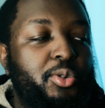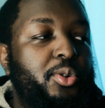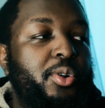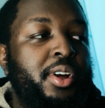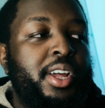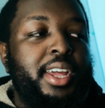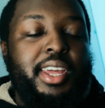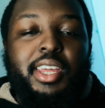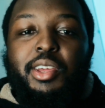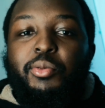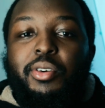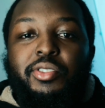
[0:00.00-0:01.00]
or
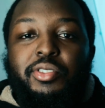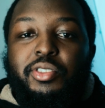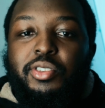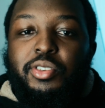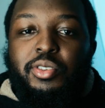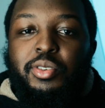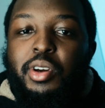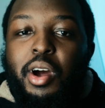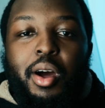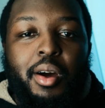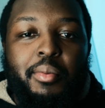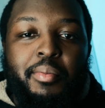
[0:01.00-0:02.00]
he wants to
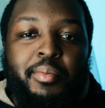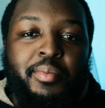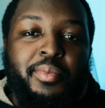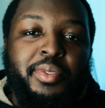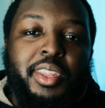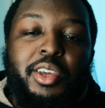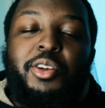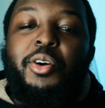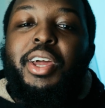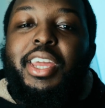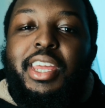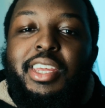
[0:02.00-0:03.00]
you know,
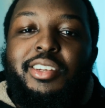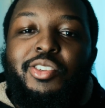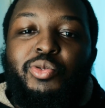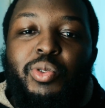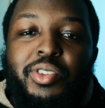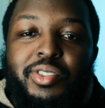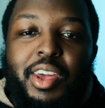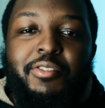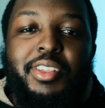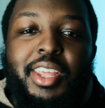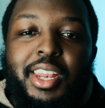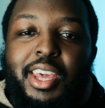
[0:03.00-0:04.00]
he just wants
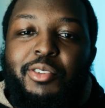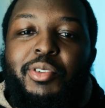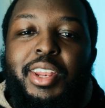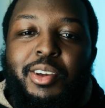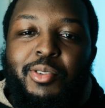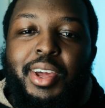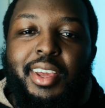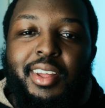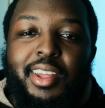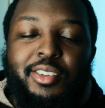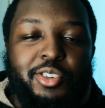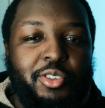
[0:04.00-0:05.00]
everything like really quick,
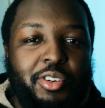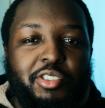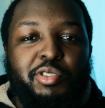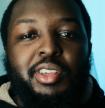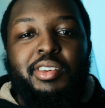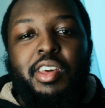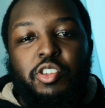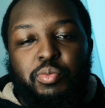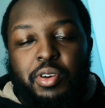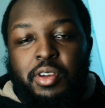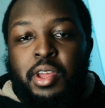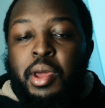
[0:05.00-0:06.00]
and you don't want to seem
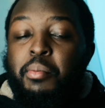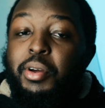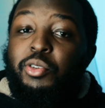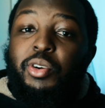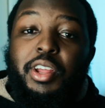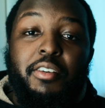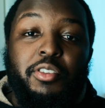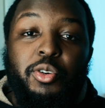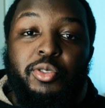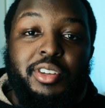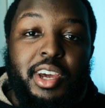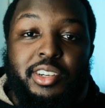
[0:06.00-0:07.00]
desperate. But you want to have a
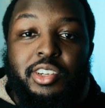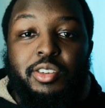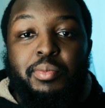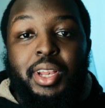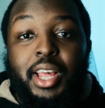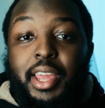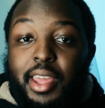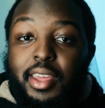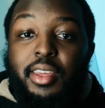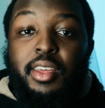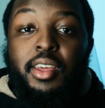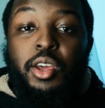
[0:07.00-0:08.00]
call to action to be like,
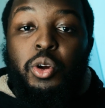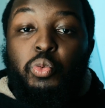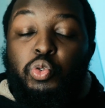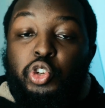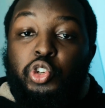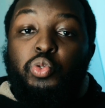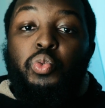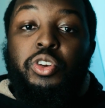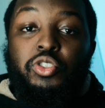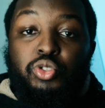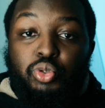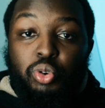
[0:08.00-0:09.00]
hey, would you want
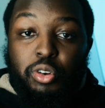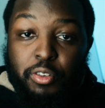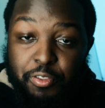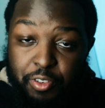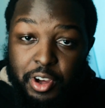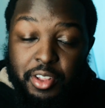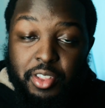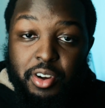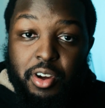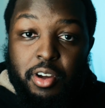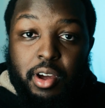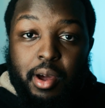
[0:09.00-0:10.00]
to talk
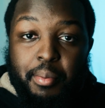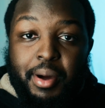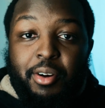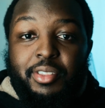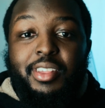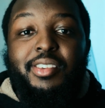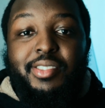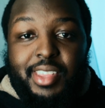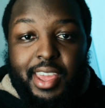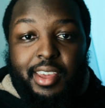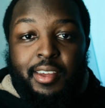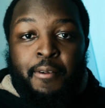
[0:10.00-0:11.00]
further about this
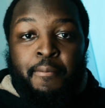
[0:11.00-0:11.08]
thing?